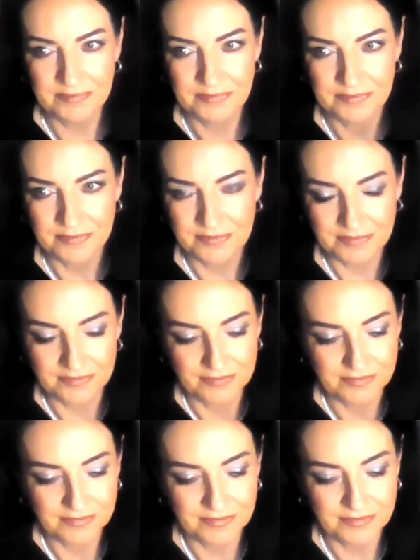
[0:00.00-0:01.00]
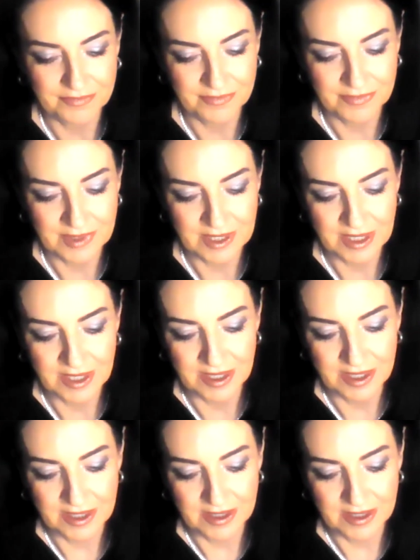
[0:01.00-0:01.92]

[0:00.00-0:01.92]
Nothing is said.